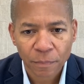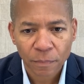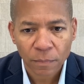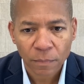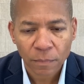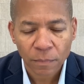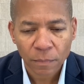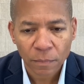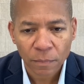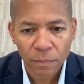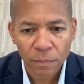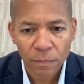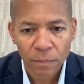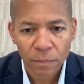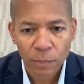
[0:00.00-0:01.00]

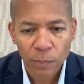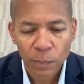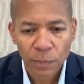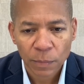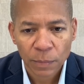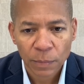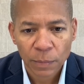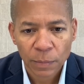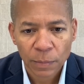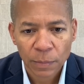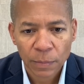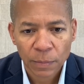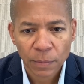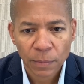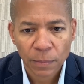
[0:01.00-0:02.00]

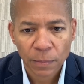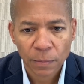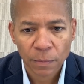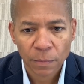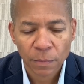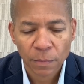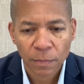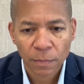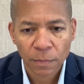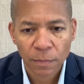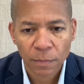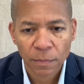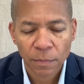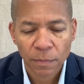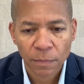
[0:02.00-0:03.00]

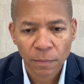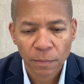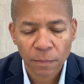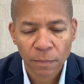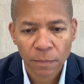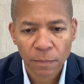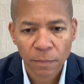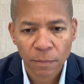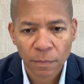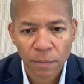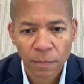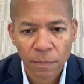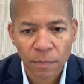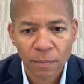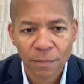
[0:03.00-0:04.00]

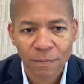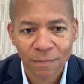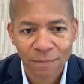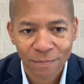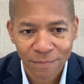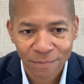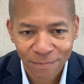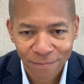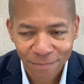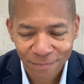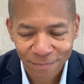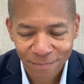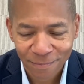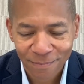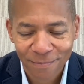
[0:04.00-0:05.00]

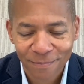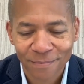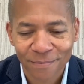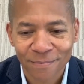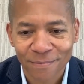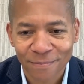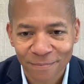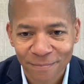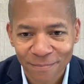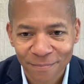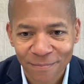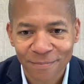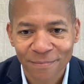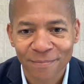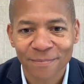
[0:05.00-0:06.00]

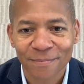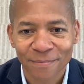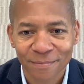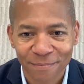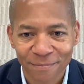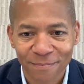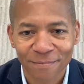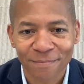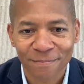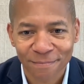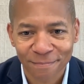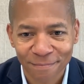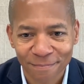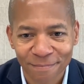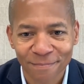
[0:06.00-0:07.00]

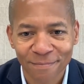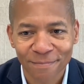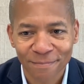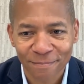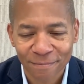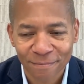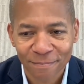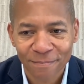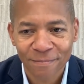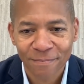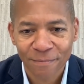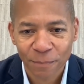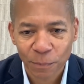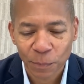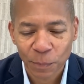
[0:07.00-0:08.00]
This person isn't speaking.